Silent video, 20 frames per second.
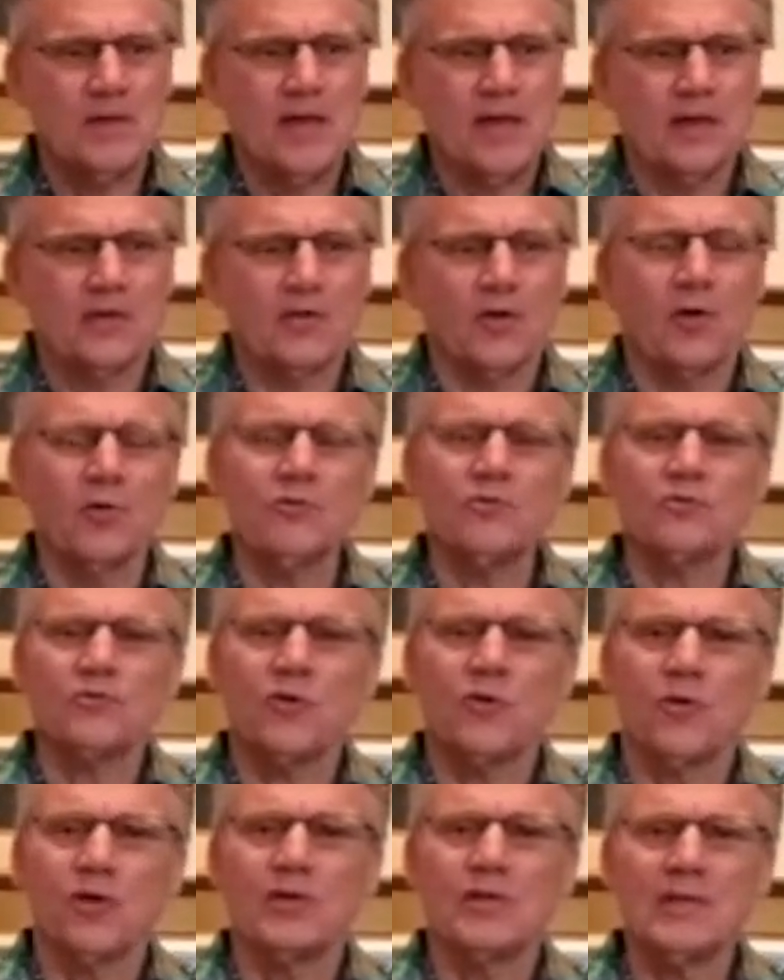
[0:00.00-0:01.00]
And don't
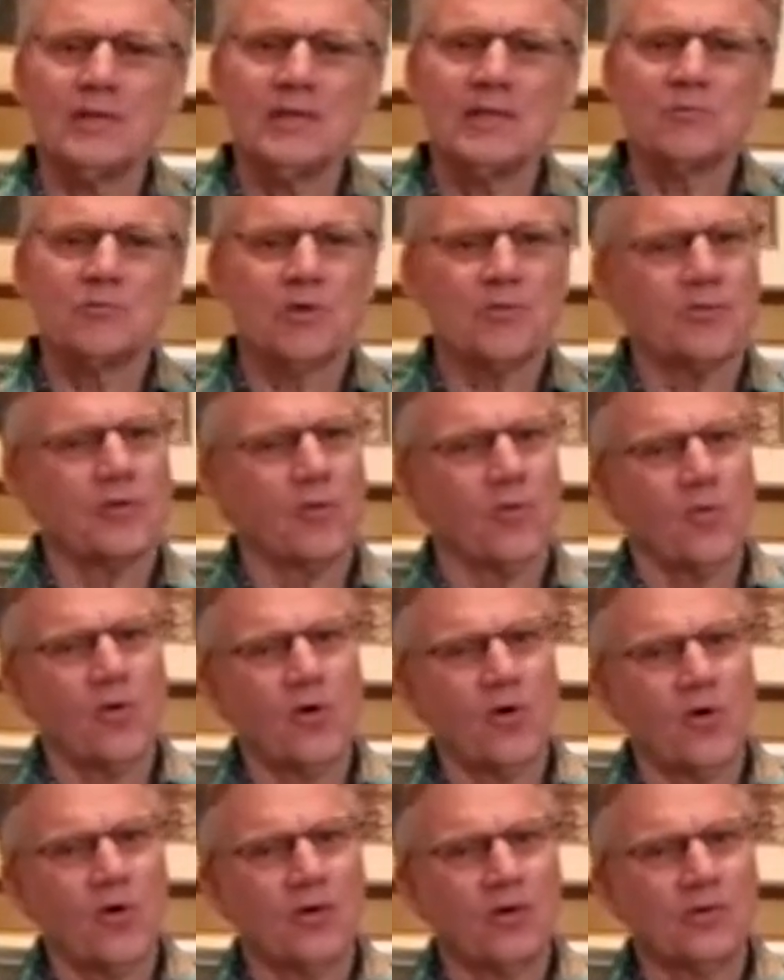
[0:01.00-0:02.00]
join in with the
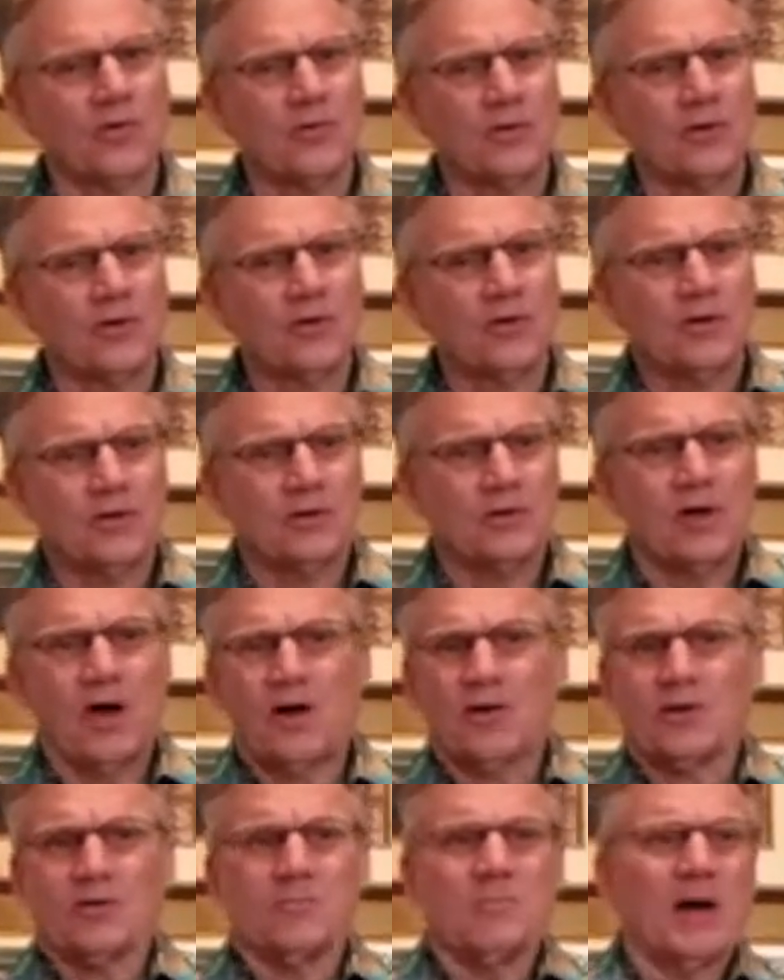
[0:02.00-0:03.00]
world
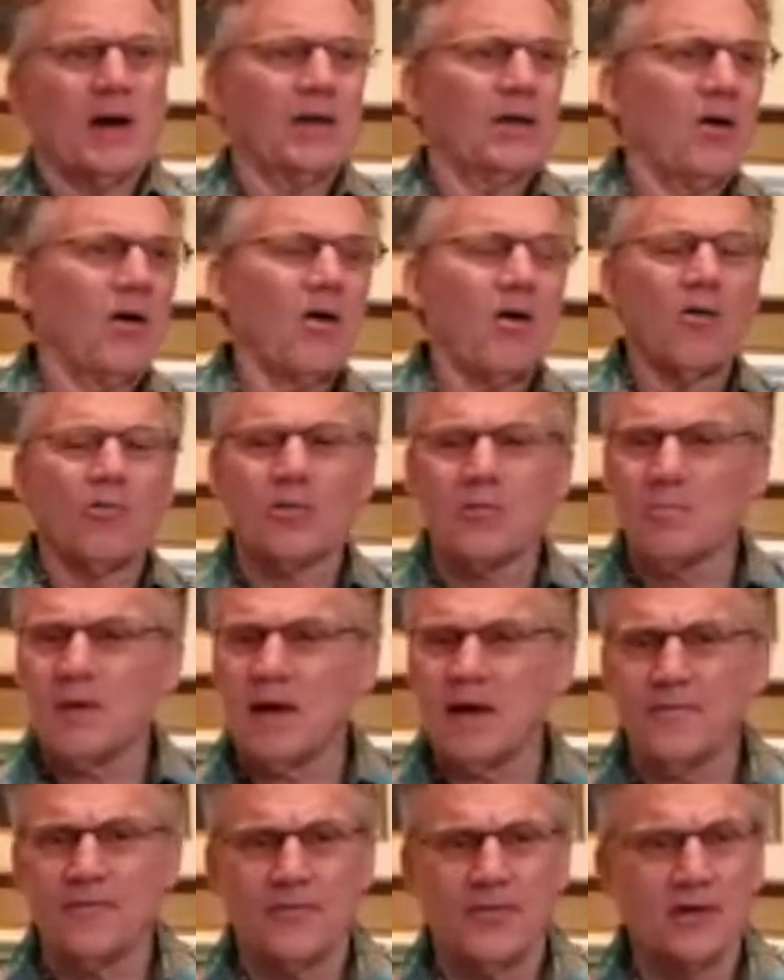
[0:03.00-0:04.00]
talking about all the
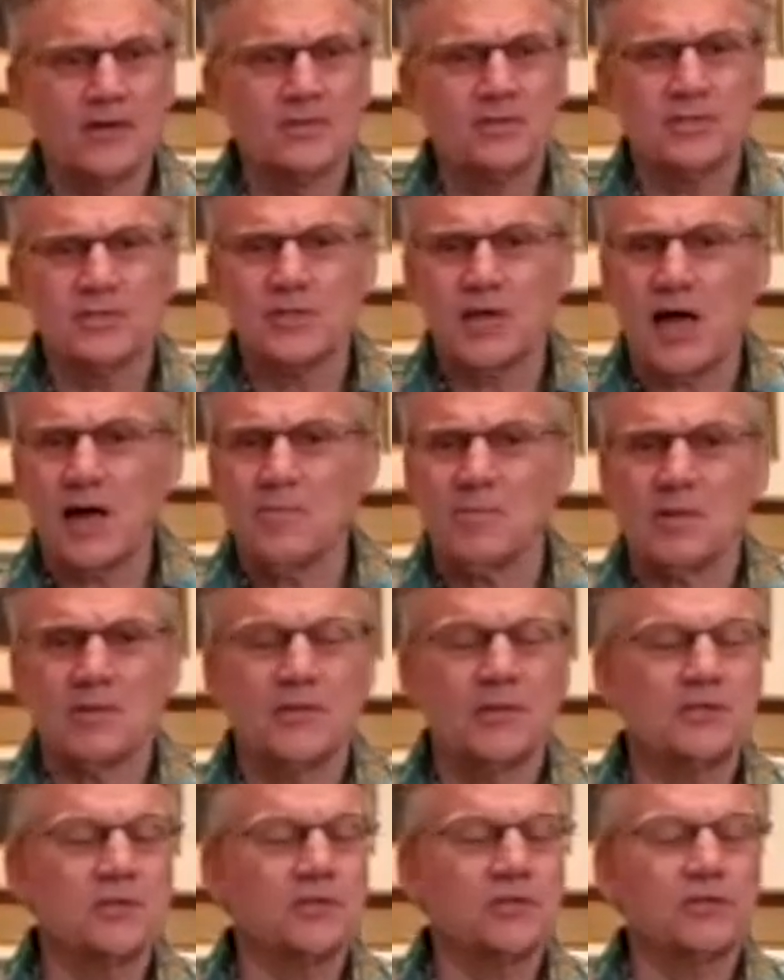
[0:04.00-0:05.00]
bad things that's happening.
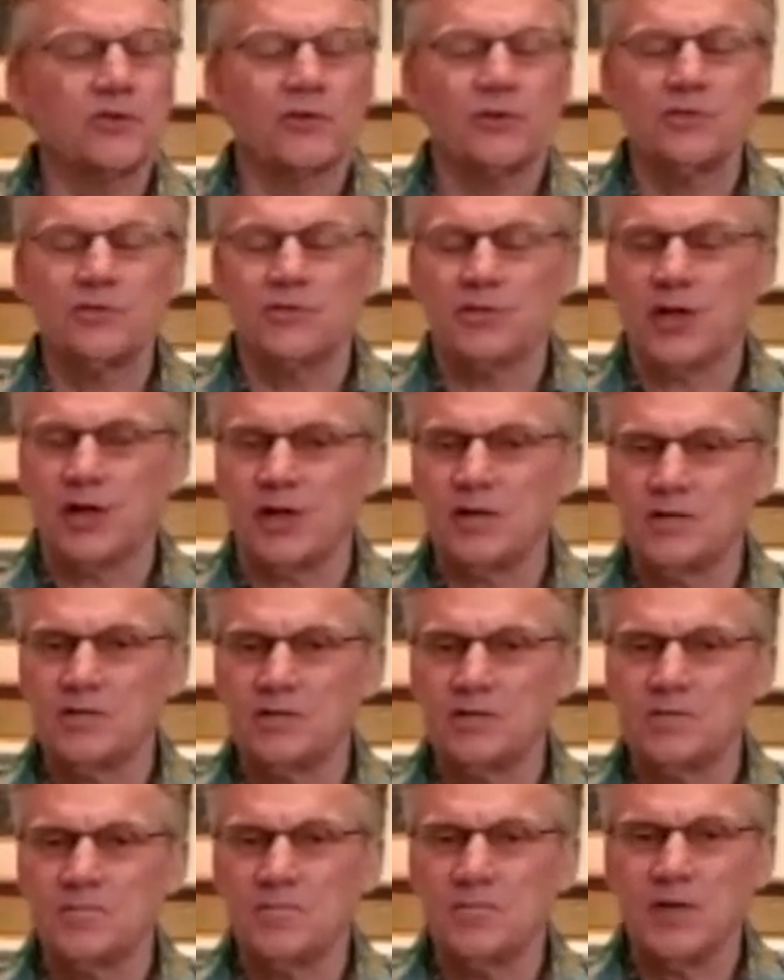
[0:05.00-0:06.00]
This is going to
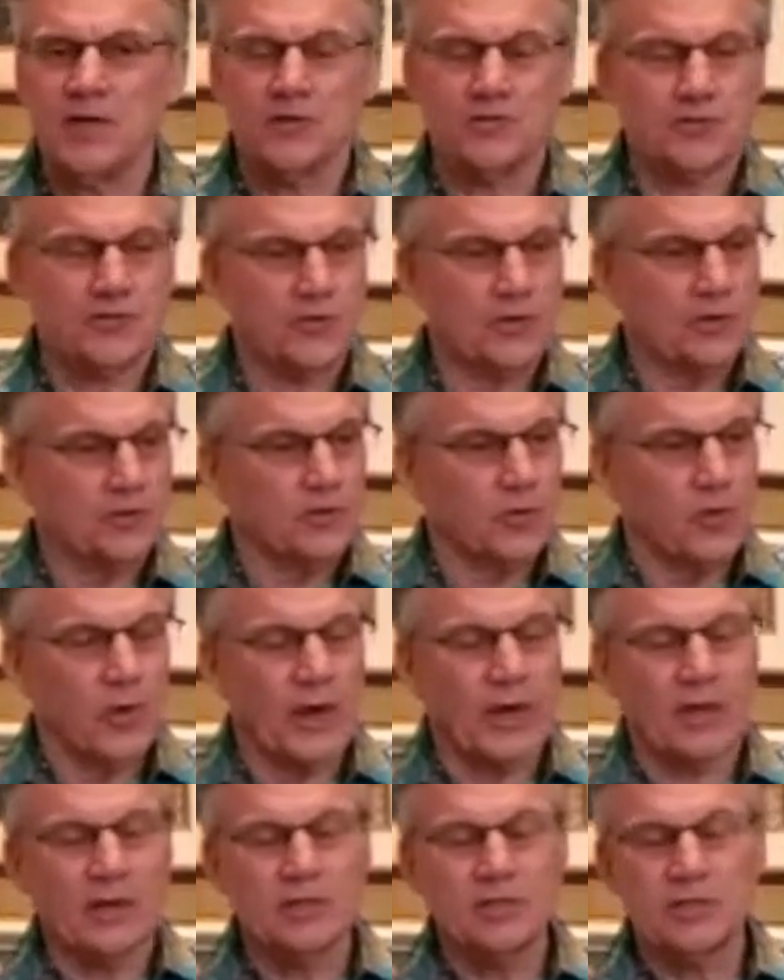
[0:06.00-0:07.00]
change. As, as
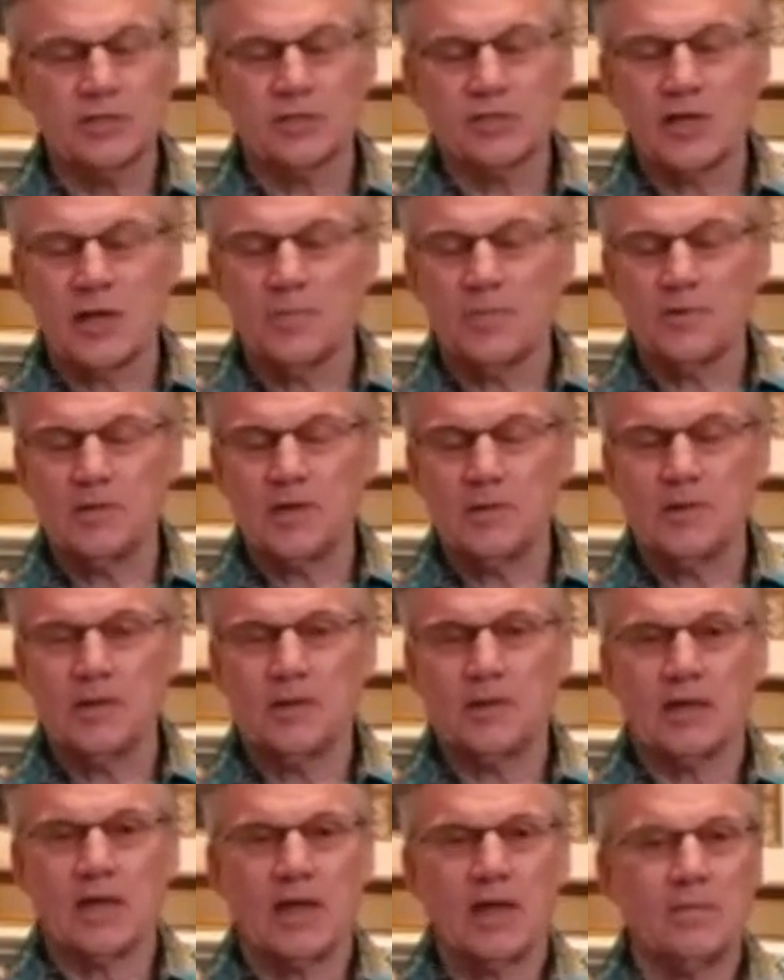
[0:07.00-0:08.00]
quickly as this
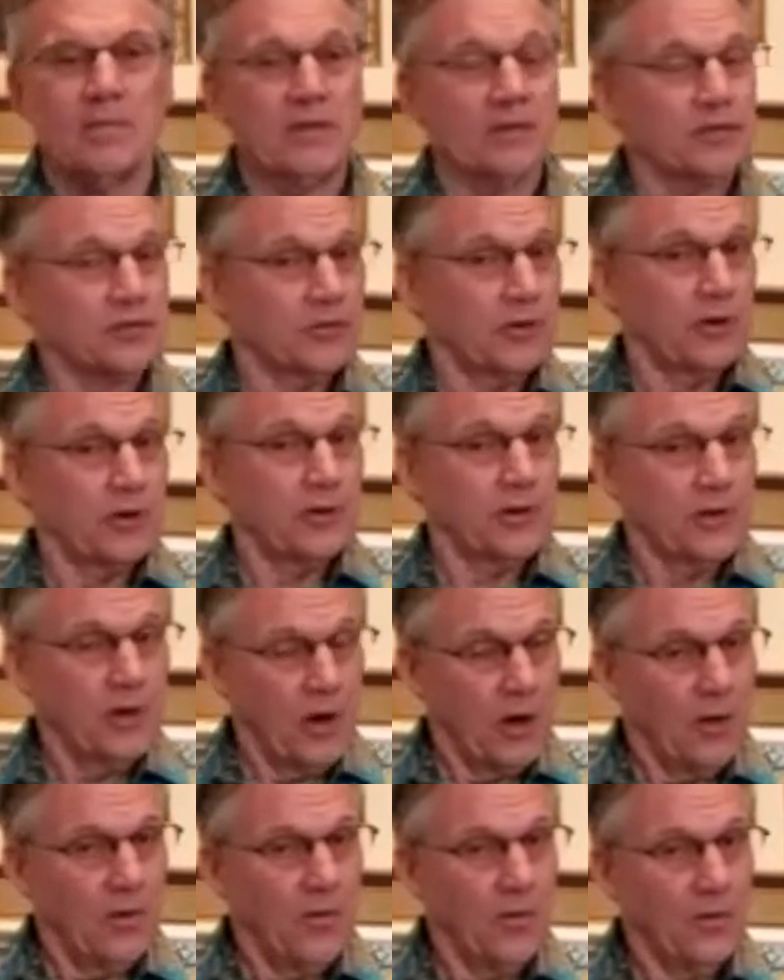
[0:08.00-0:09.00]
epidemic came, it's going to
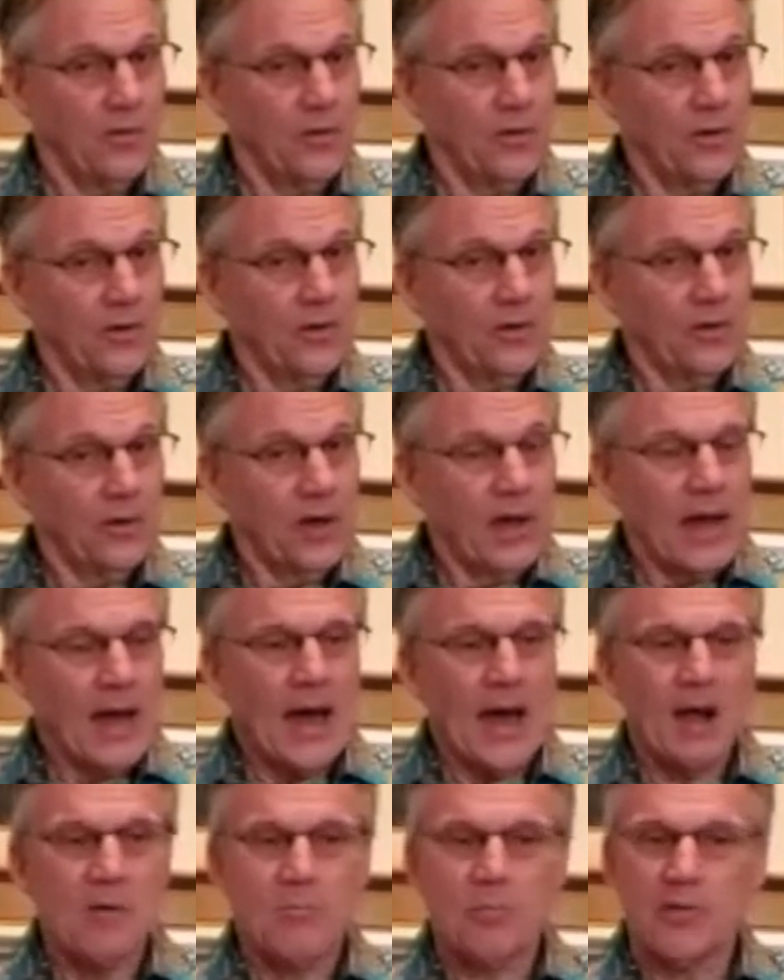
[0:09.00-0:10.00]
go.
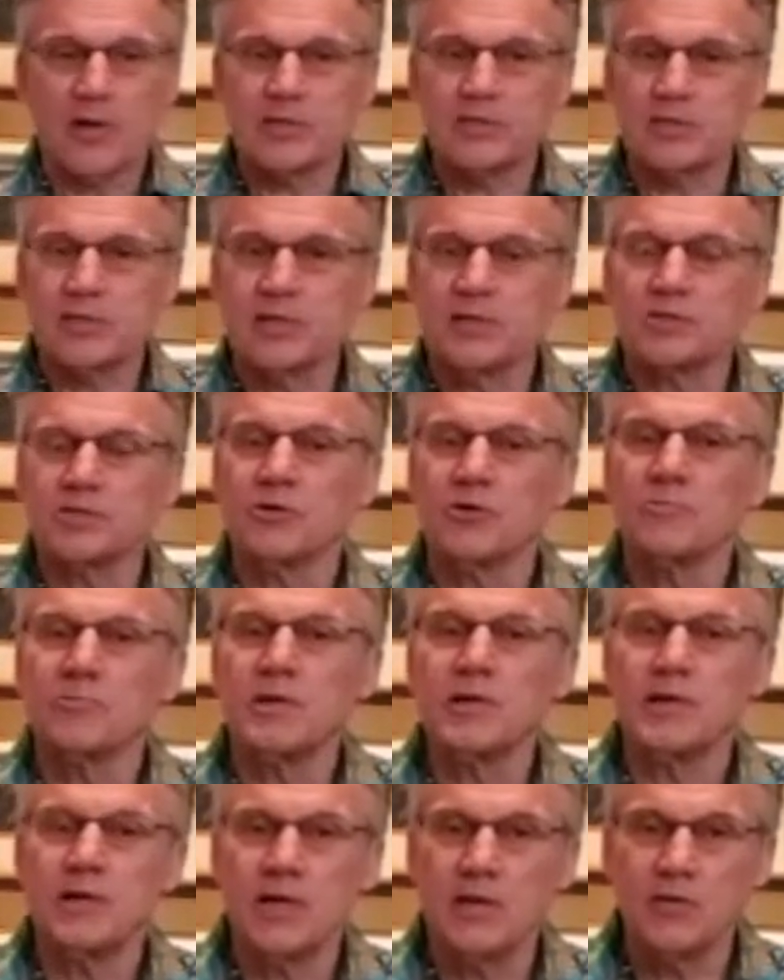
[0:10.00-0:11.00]
Our president's going to
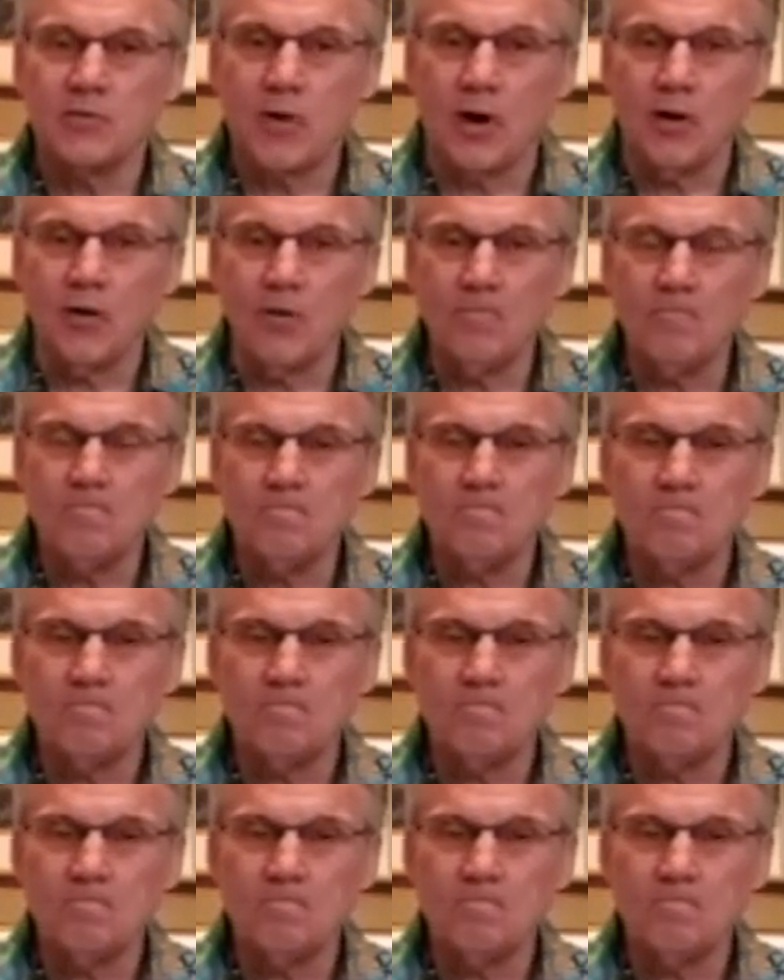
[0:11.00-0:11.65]
be a hero.